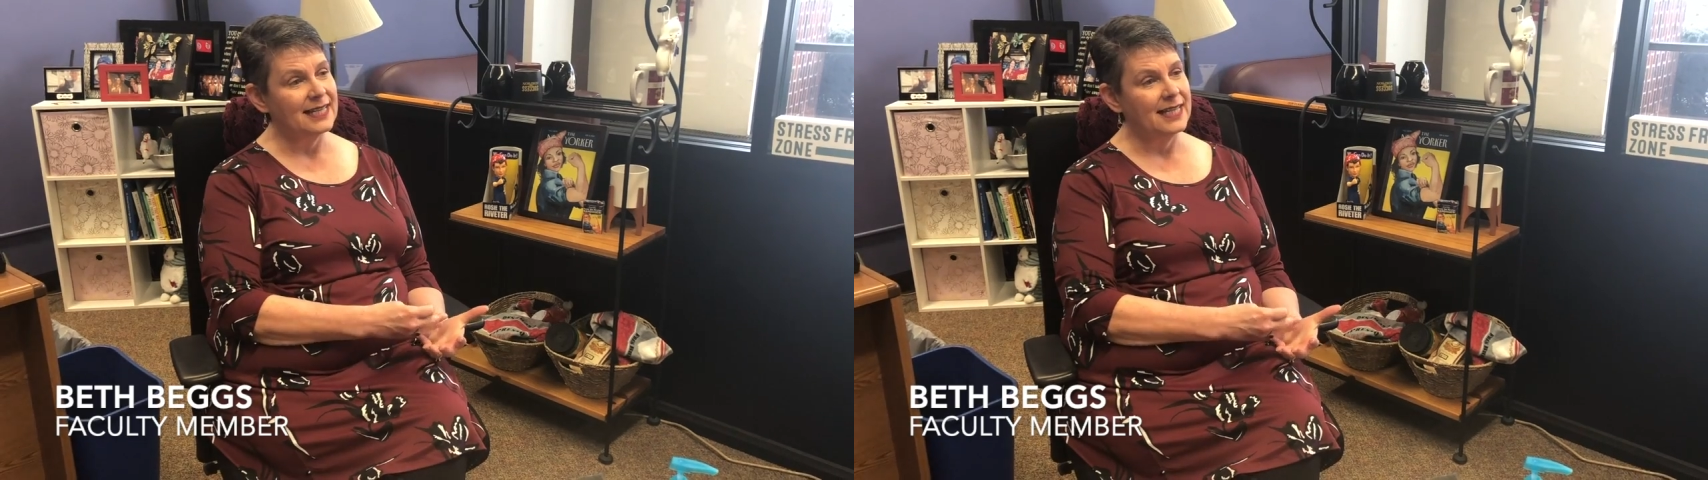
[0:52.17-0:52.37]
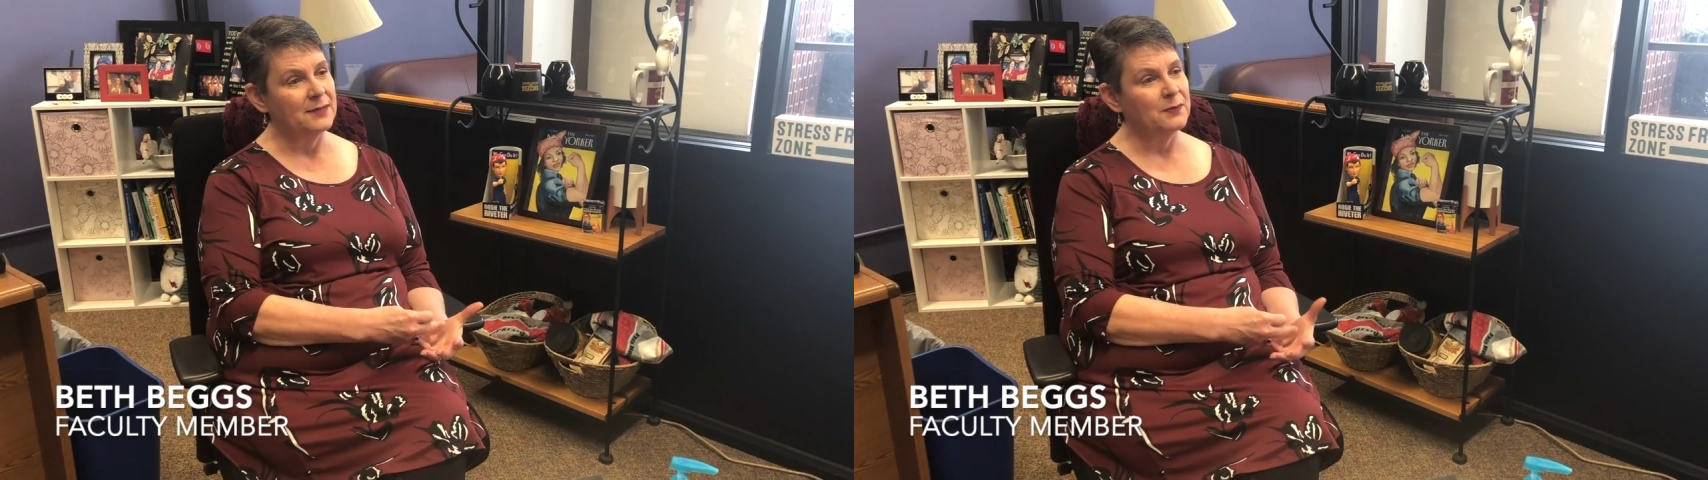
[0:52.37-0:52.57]

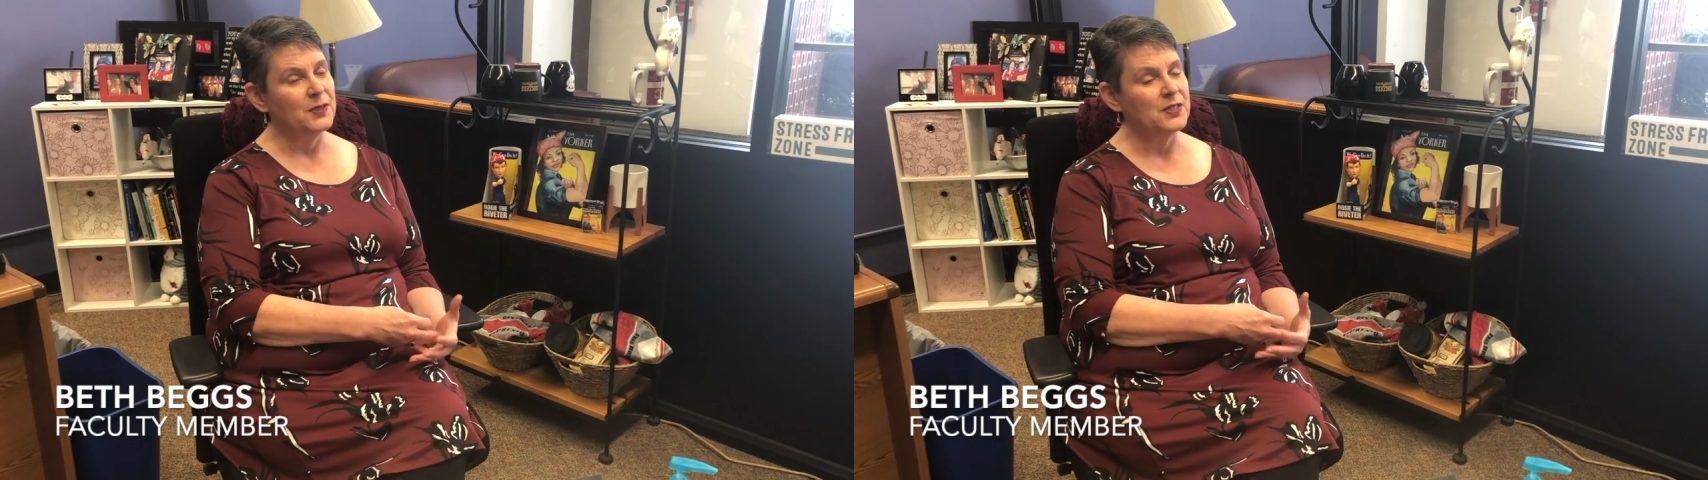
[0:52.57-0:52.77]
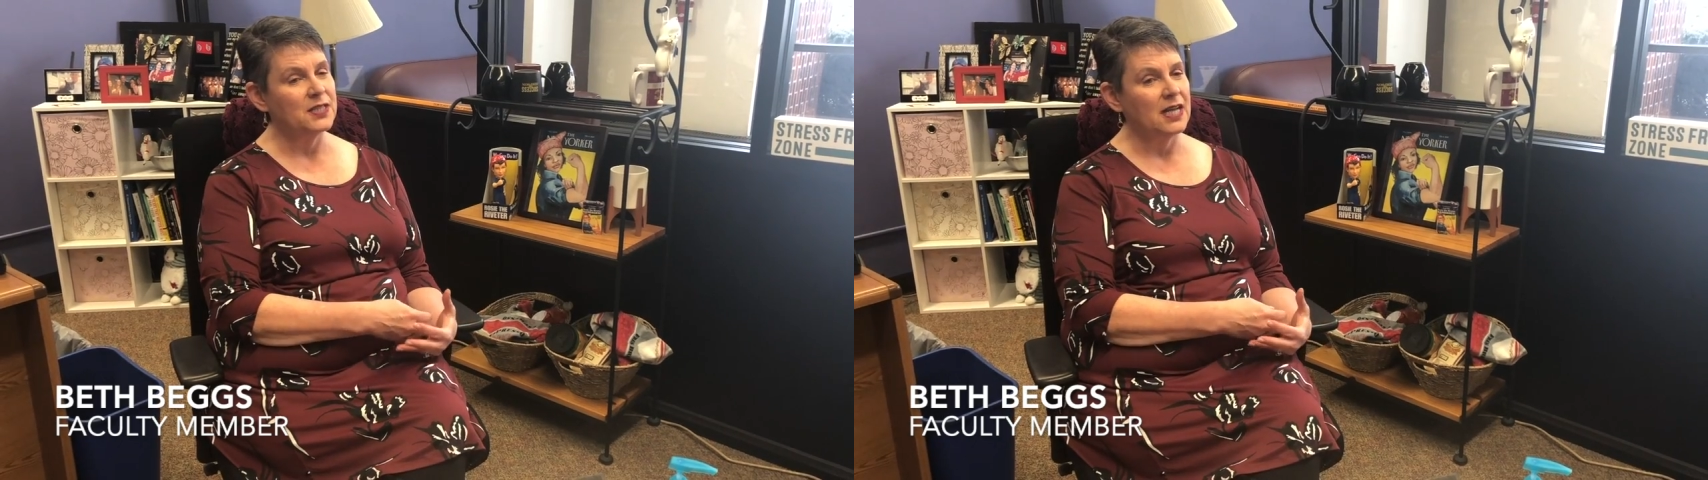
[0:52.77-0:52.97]
it
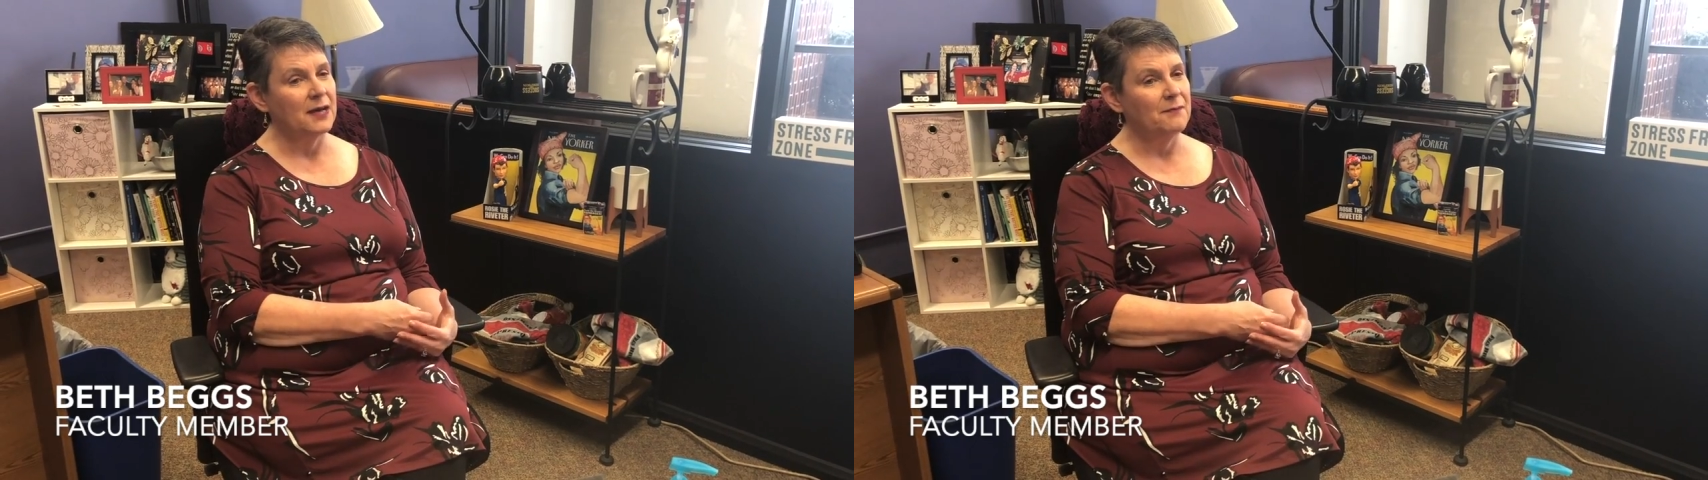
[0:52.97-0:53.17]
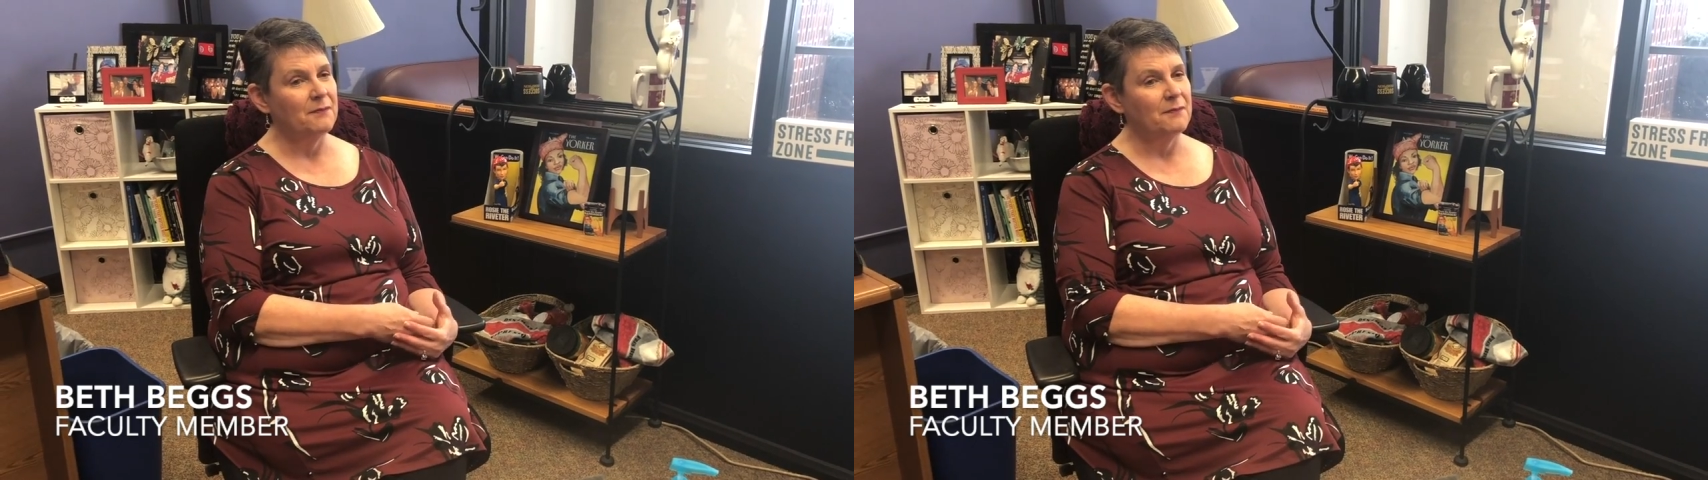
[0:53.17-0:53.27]
puts a, um,